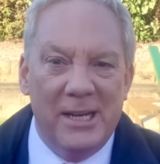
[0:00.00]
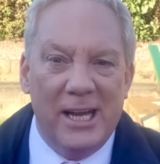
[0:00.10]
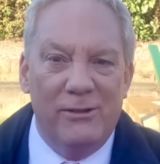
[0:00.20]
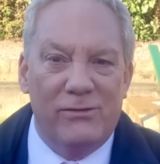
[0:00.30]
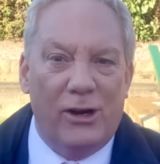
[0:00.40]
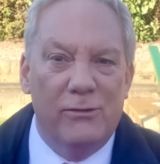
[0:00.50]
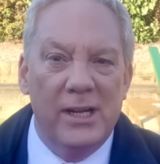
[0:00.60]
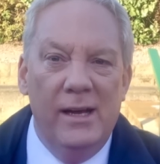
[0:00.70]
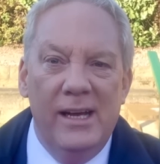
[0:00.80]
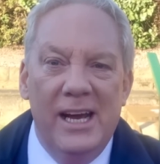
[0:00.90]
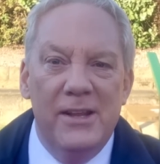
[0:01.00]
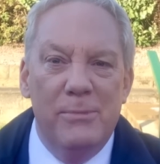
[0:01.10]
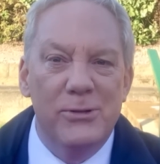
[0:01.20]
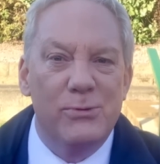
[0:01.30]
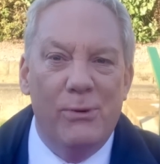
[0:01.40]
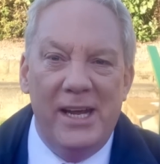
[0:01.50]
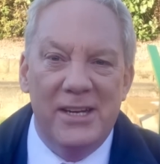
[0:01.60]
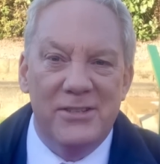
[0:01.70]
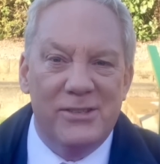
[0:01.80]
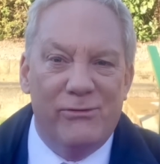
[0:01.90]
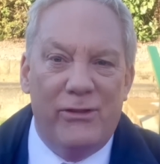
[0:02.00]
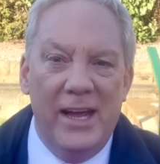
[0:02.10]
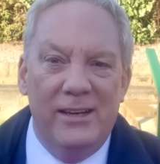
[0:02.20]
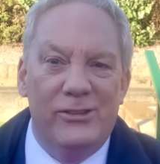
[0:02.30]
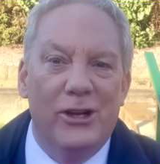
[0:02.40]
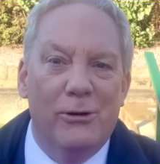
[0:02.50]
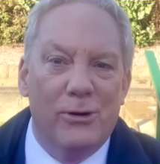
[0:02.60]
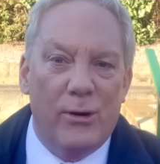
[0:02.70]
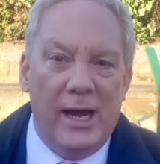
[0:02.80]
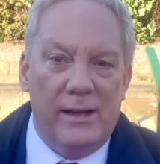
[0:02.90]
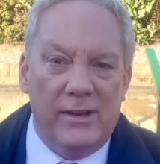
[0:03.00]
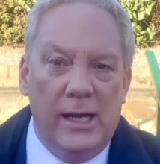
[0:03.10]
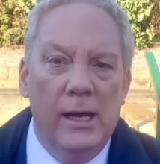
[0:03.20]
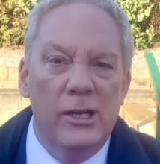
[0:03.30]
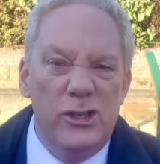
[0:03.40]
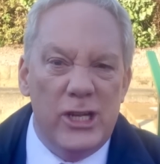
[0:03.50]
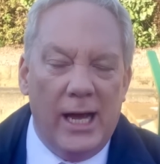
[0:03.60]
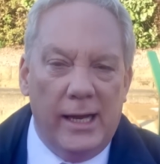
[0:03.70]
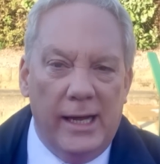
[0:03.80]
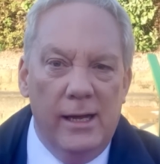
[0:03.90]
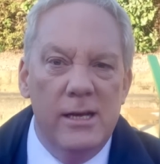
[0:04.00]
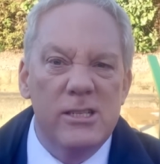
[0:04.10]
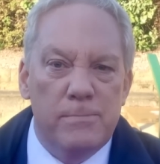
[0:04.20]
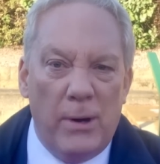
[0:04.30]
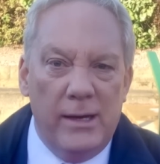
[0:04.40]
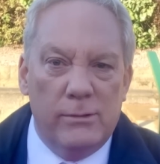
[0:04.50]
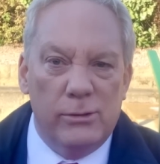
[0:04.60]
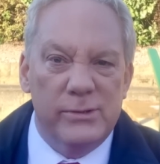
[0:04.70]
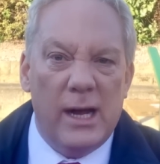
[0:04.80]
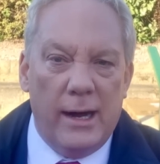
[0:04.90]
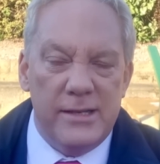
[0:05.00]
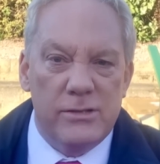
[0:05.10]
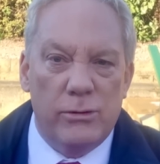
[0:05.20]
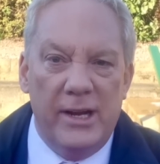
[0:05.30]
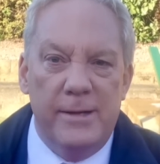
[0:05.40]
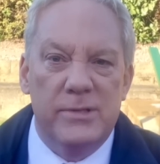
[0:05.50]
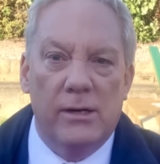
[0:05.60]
we get involved in the most weirdest of things, you know, gravy, jelly, sprinkles, ice creams.